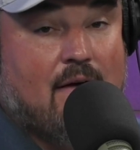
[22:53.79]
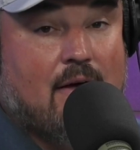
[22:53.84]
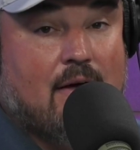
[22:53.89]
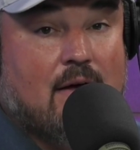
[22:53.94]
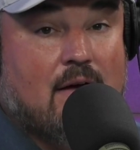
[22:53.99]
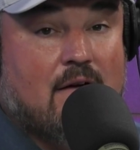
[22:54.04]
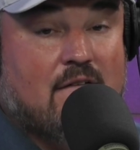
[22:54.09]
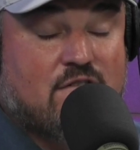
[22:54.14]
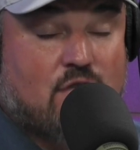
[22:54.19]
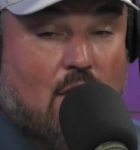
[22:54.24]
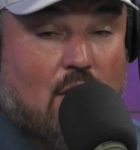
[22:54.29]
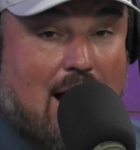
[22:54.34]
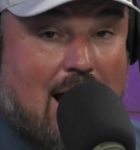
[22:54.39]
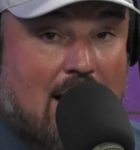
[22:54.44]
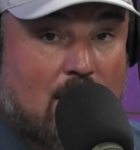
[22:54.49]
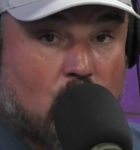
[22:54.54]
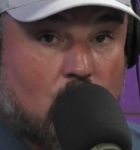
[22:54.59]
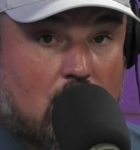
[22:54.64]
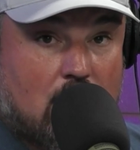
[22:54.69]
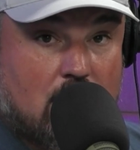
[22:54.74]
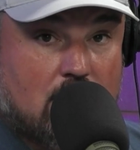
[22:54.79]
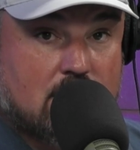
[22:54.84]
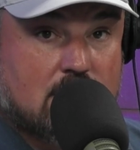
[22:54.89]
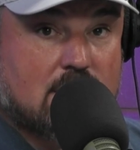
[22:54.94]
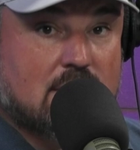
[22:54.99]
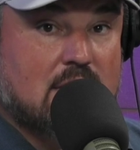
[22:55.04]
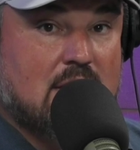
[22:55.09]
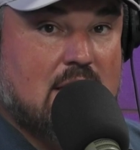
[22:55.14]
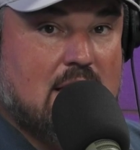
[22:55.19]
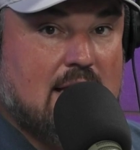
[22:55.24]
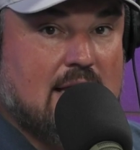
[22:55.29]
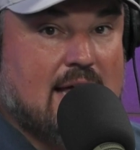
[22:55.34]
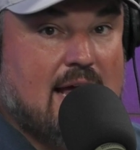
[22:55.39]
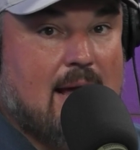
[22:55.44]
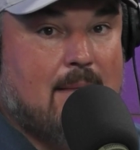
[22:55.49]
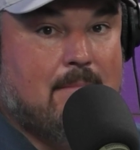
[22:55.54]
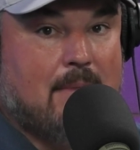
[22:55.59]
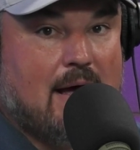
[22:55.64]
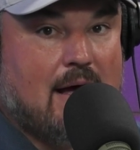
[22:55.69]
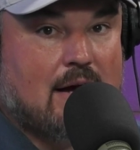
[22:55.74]
Mm-hmm. For Edwards, he
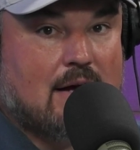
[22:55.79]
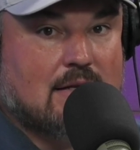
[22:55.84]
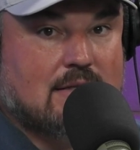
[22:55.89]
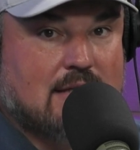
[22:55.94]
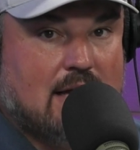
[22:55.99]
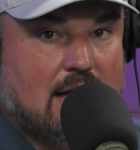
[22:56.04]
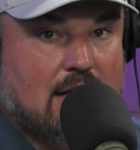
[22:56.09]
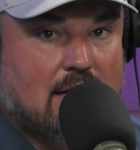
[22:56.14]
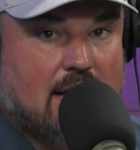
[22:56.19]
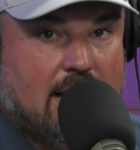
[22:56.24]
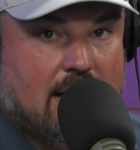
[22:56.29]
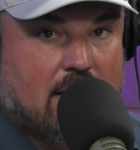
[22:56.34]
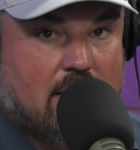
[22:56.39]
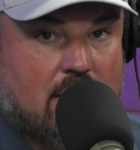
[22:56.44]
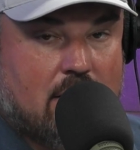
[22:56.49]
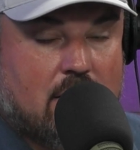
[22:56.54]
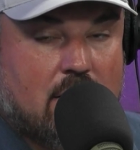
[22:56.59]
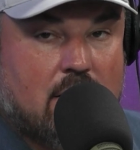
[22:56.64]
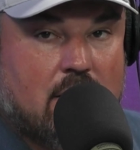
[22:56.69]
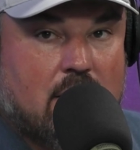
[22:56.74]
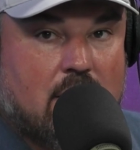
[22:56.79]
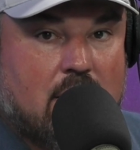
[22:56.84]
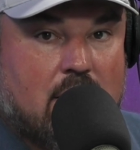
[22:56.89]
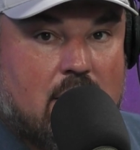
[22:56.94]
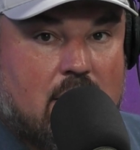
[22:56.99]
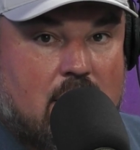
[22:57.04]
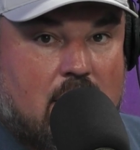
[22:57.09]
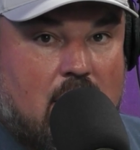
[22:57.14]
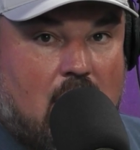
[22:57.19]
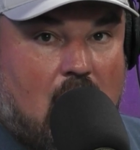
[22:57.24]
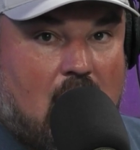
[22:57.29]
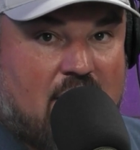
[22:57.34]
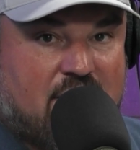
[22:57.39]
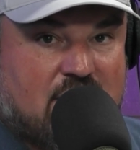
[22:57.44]
came back a day later off